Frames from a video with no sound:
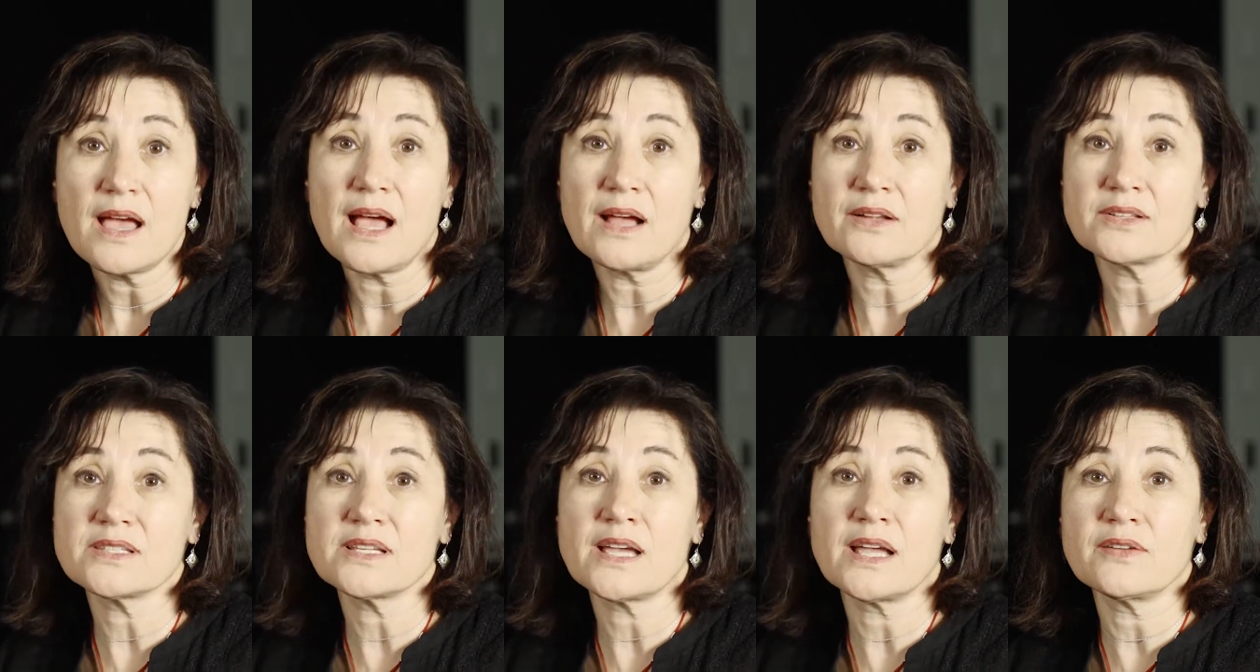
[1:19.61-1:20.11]

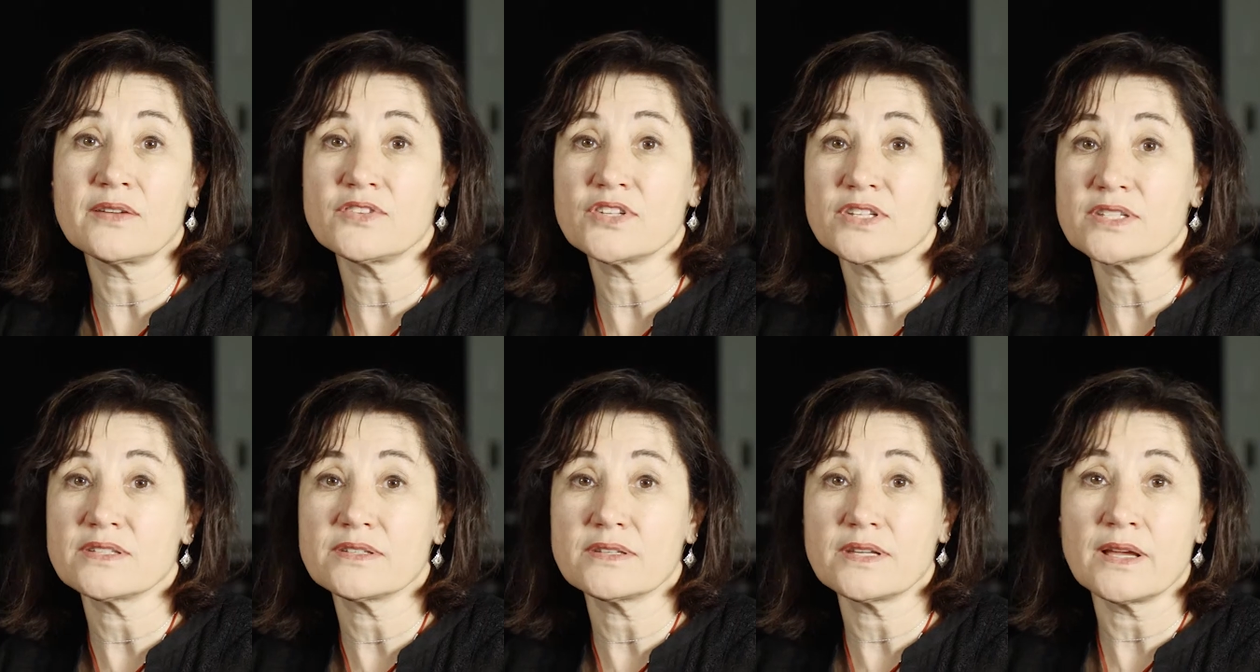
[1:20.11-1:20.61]
outside of
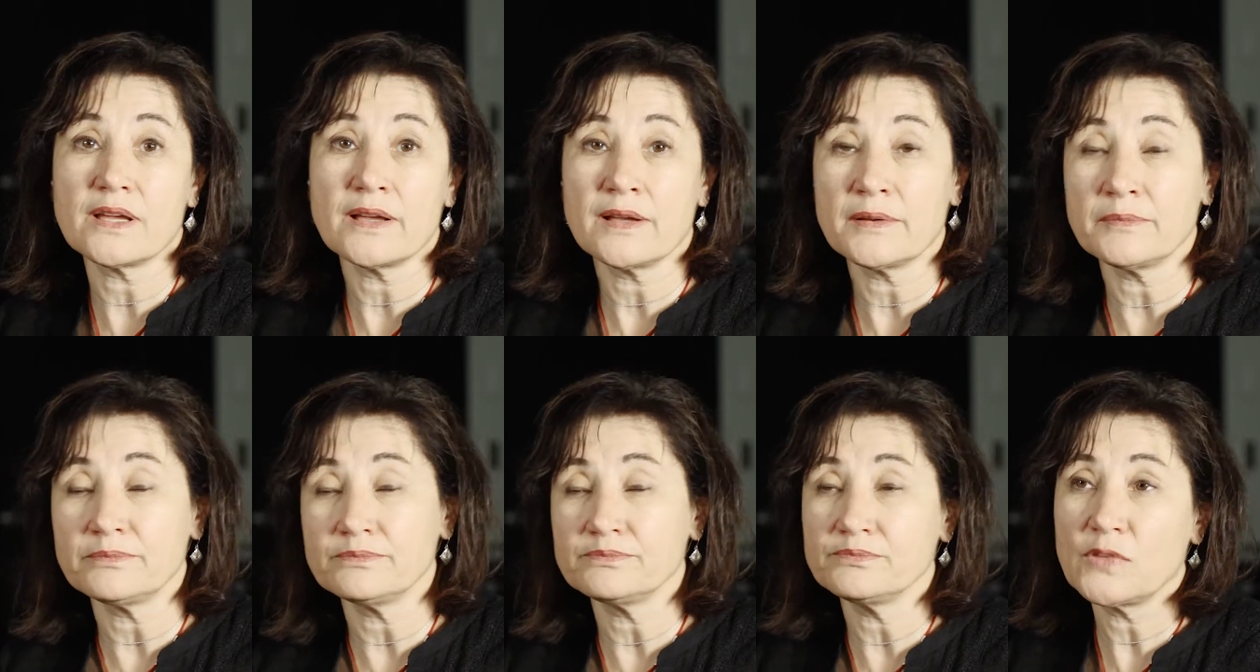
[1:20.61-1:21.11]
just,
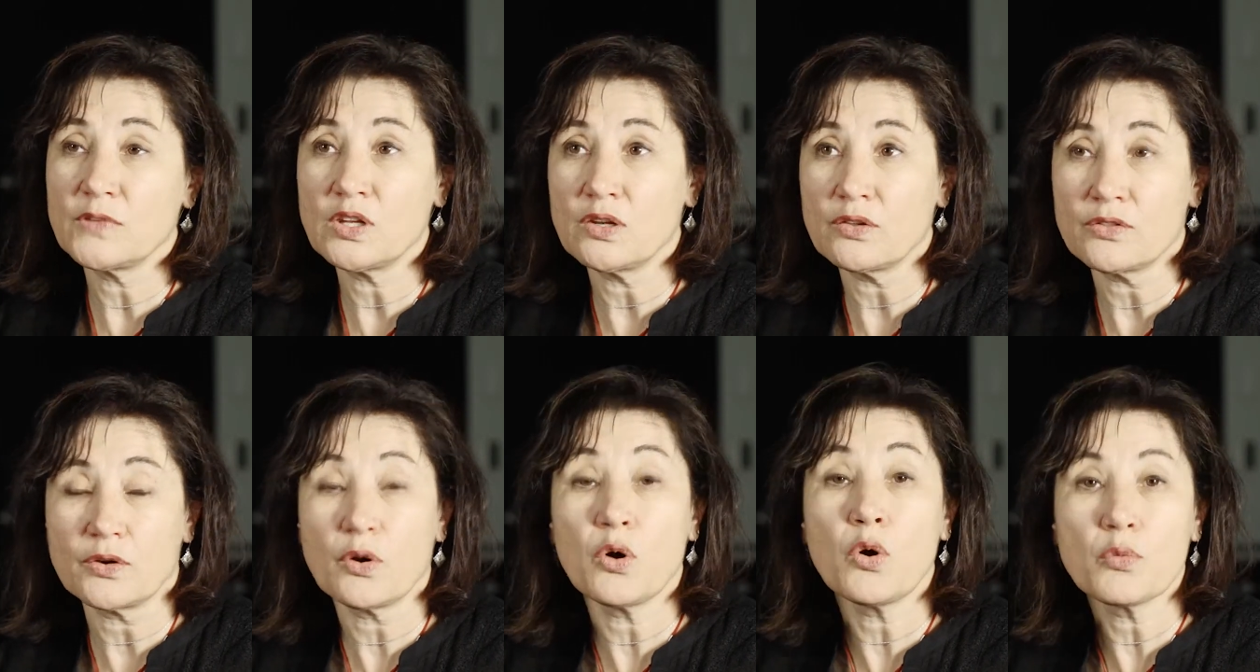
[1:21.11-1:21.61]
um, you
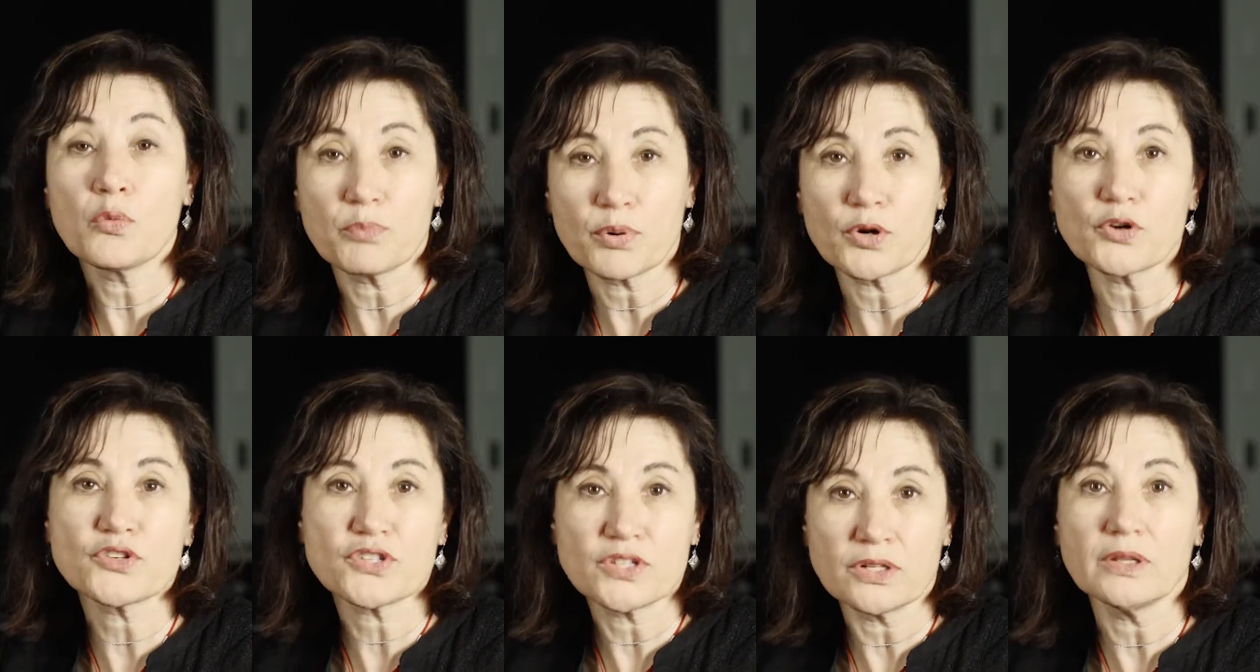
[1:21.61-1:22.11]
know, their own
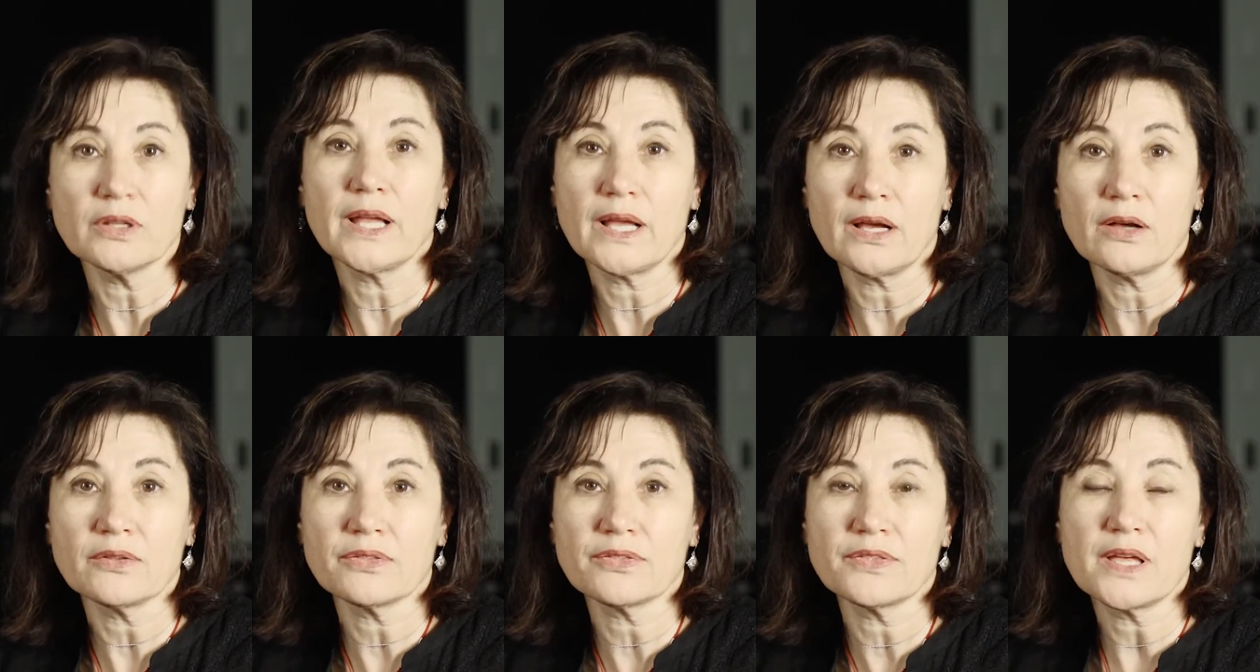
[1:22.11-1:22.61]
personal
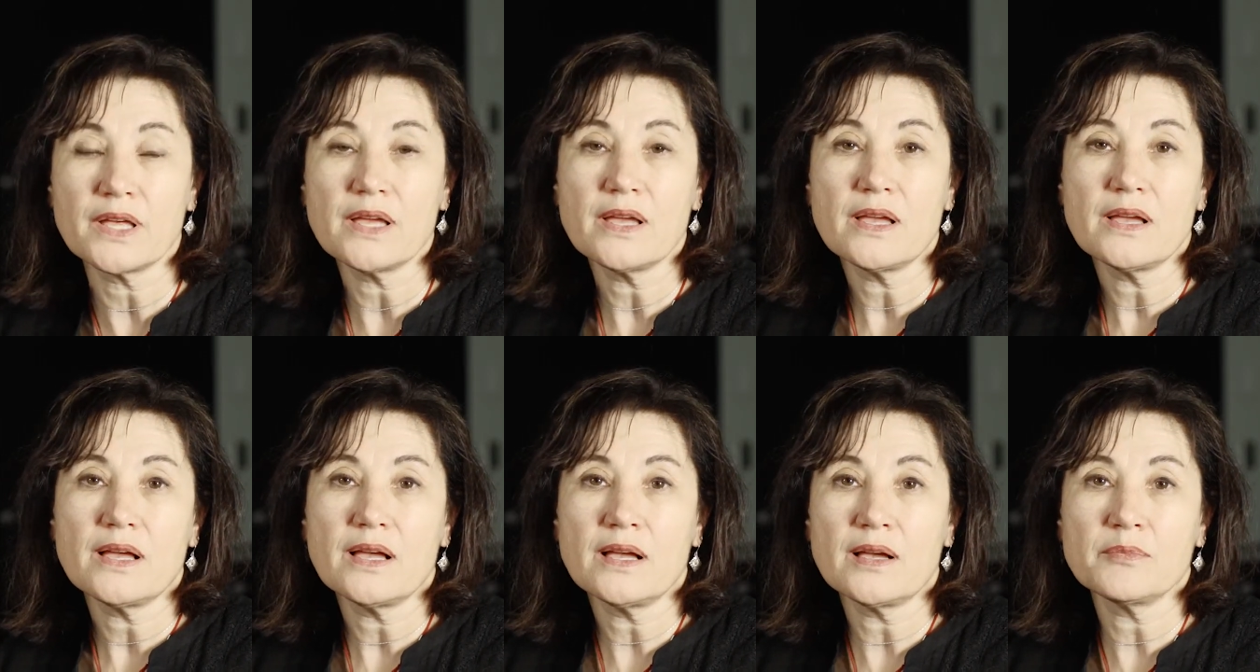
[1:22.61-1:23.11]
health,
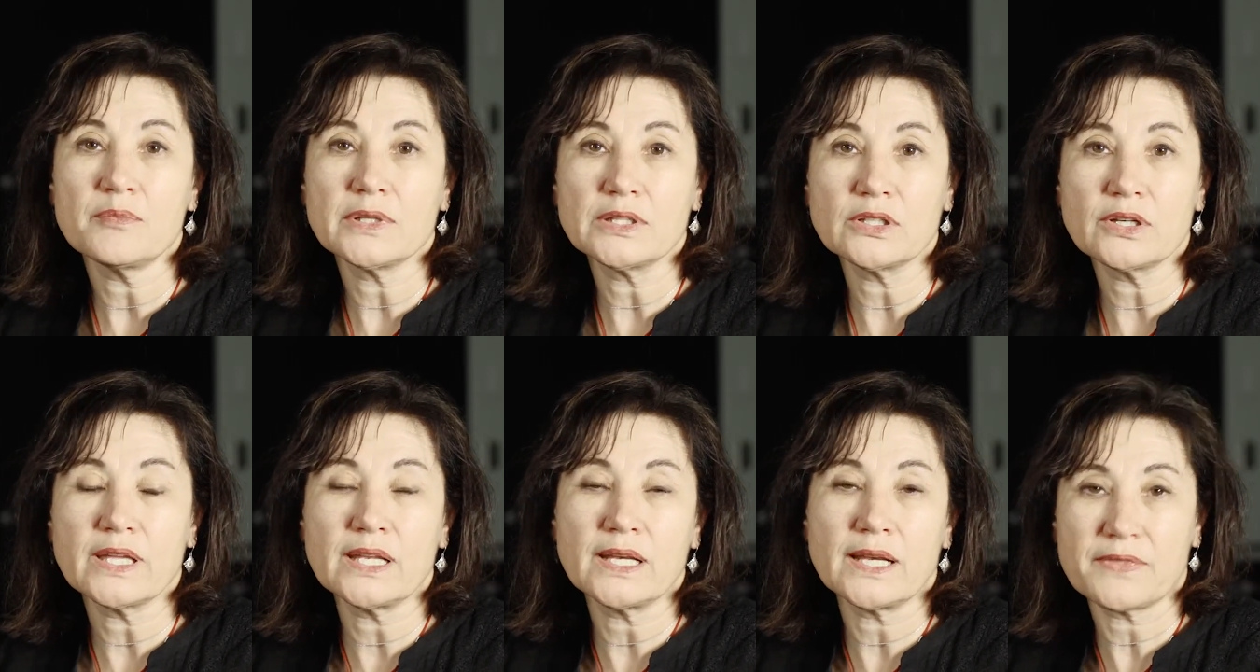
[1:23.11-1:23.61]
um, but
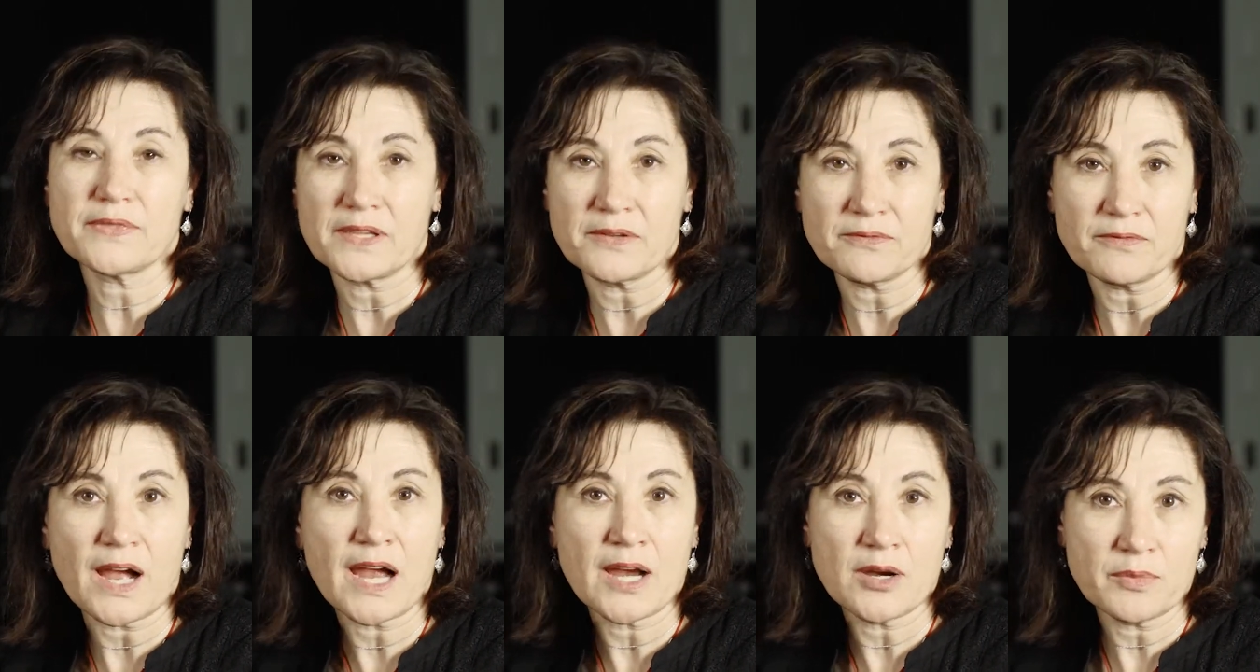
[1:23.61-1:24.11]
looking at the
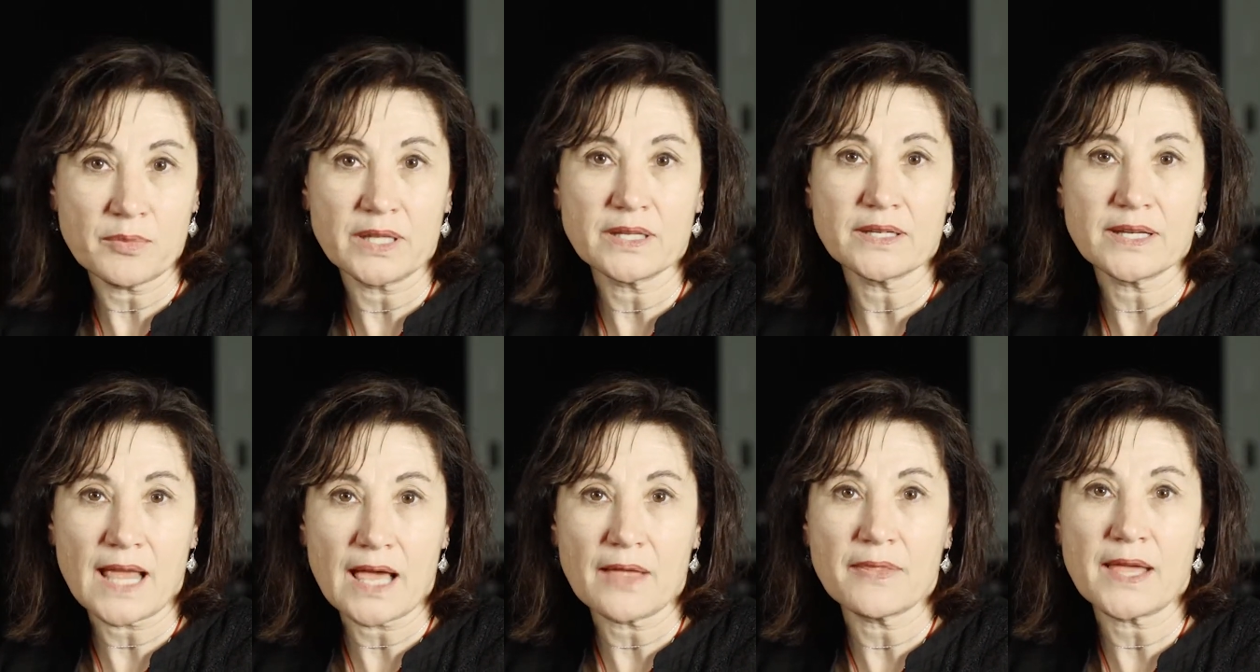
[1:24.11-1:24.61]

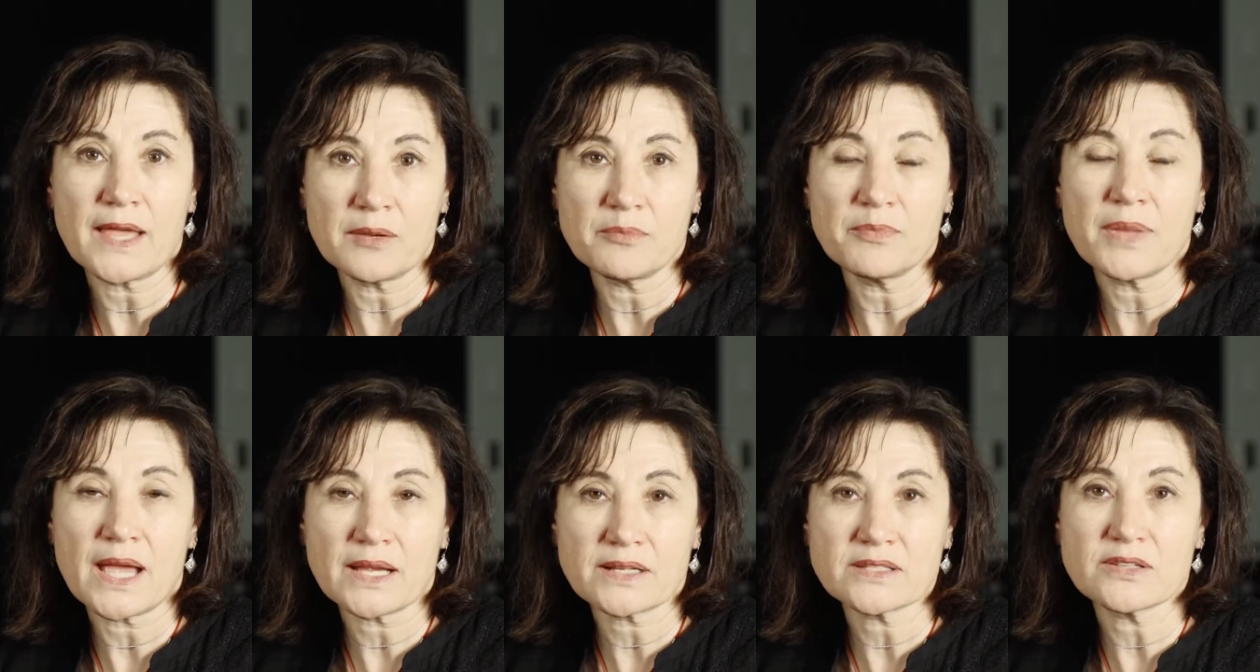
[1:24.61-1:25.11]
environment and how that
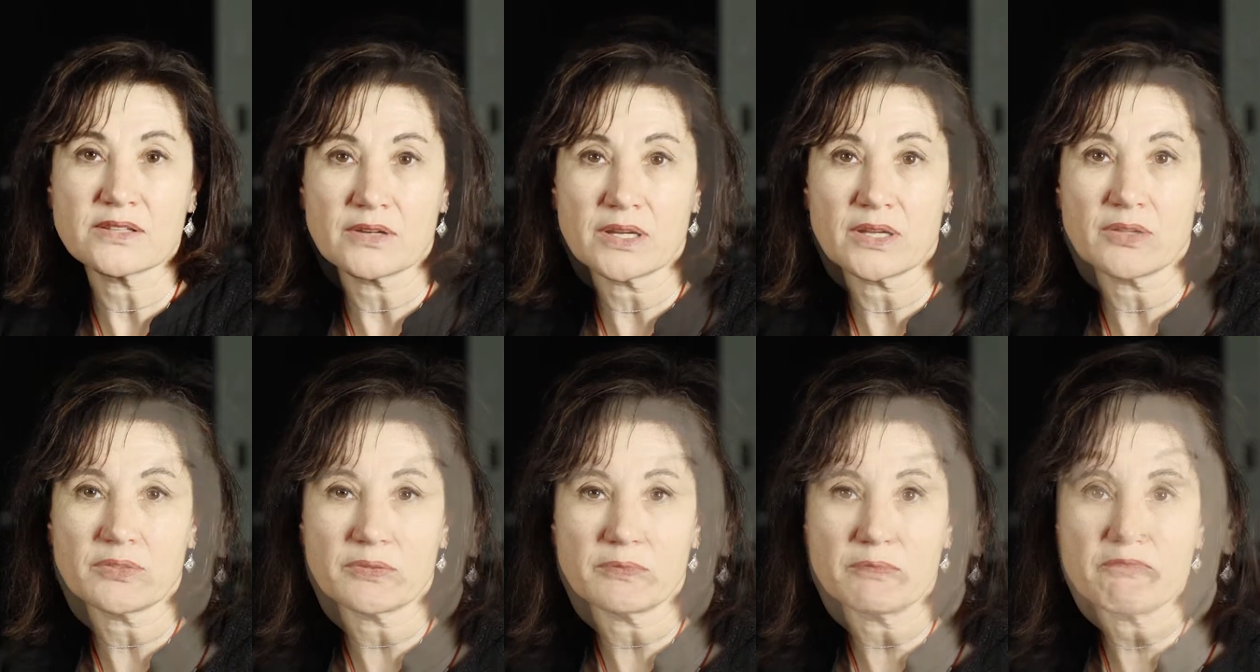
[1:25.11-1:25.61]
impacts their
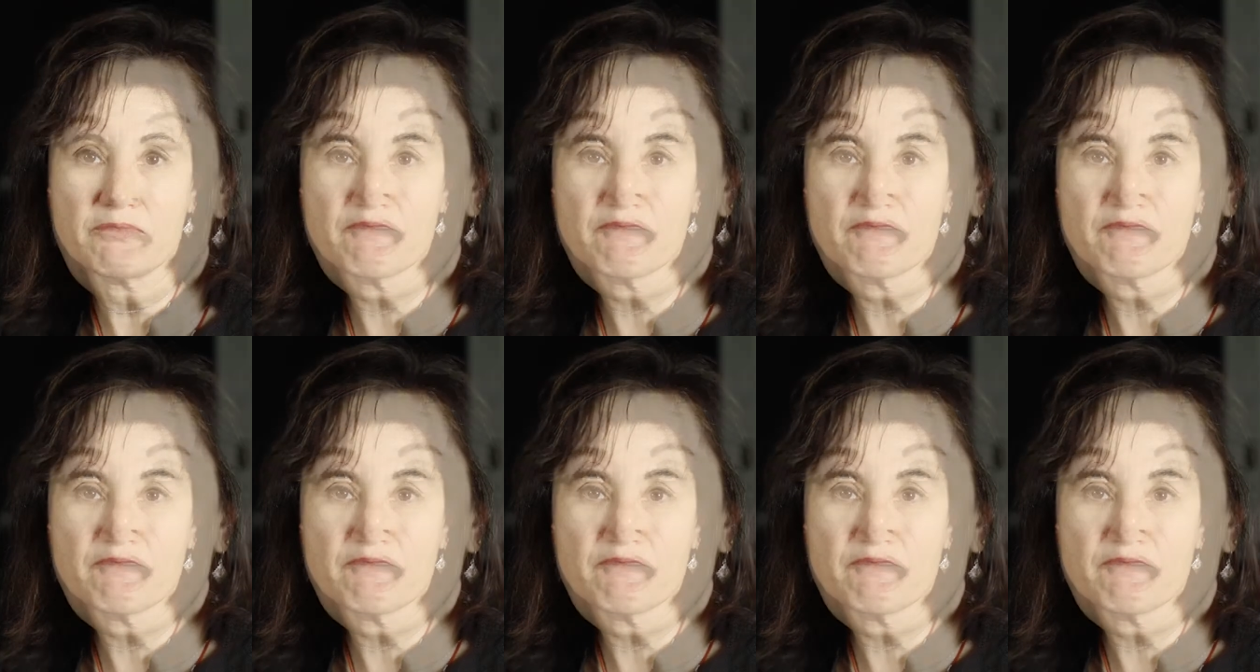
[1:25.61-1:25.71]
health?